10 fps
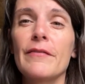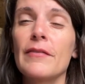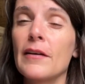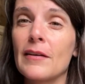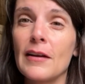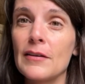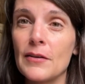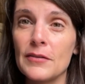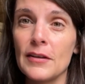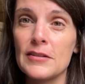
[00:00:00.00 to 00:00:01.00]
there again, no
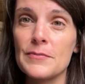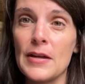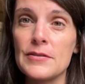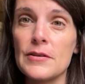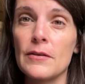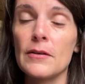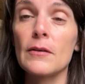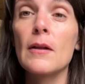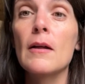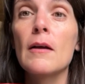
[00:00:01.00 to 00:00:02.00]
sentimental
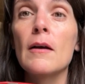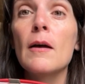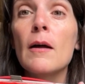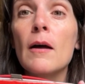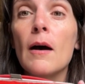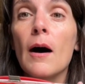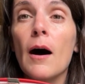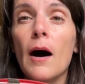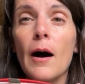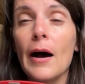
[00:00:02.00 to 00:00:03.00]

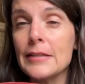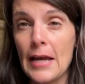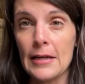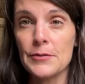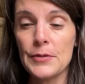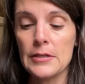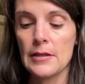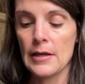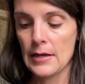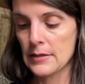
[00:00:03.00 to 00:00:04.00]
attachment to
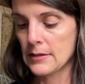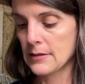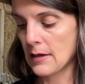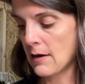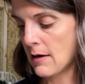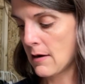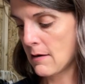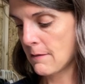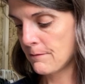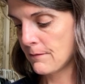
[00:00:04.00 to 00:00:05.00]
this.
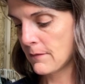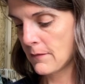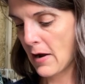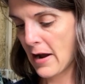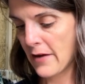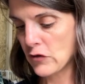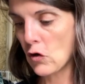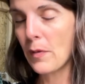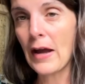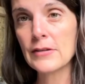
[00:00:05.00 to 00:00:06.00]
I have to go
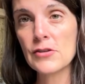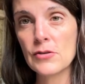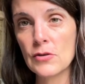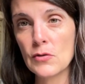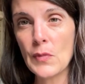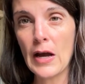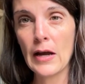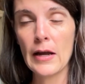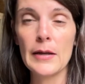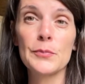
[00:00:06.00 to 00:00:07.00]
back to
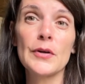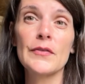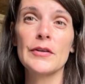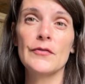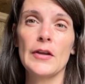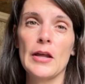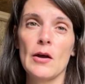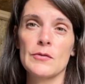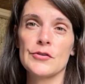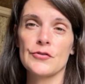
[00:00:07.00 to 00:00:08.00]
my previous video
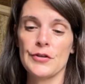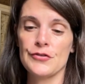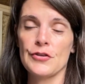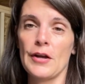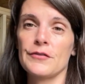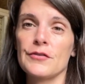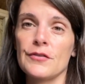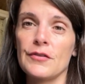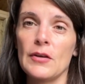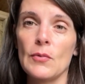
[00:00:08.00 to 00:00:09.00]
and screenshots to
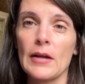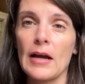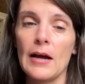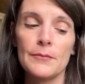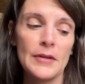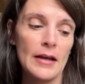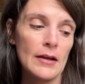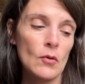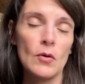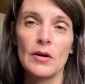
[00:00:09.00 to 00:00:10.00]
see what it comped at,
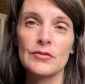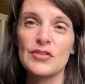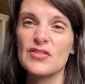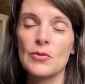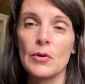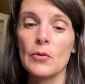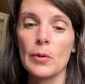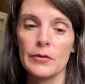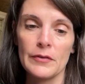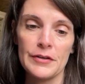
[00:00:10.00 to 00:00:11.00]
or just do a
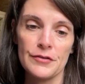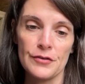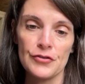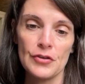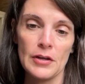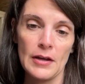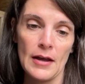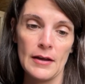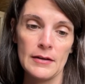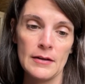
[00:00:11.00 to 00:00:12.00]
quick research
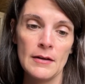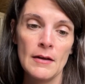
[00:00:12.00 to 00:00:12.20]
again.